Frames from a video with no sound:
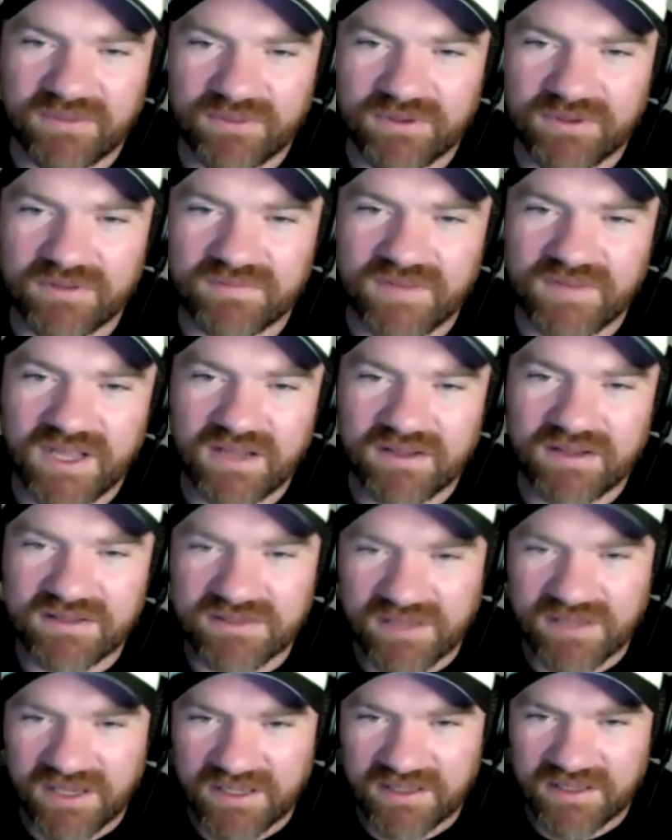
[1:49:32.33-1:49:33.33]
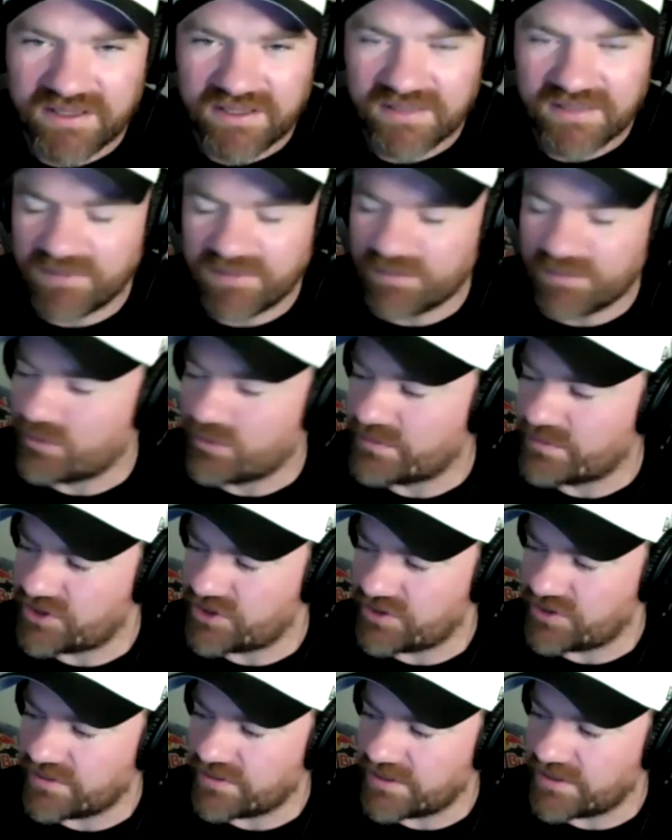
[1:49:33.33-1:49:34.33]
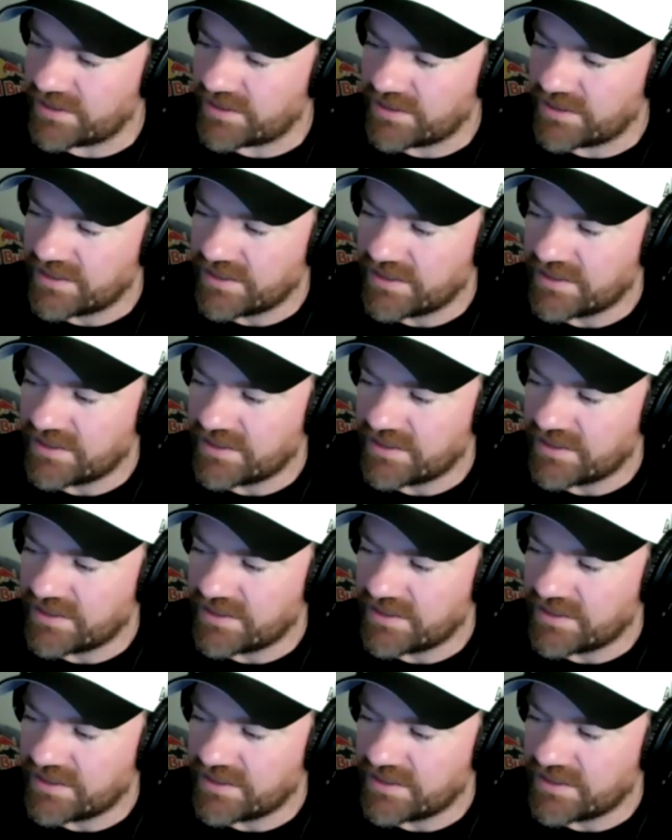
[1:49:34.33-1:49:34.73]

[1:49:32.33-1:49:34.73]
groove now. He's like a bit more mature.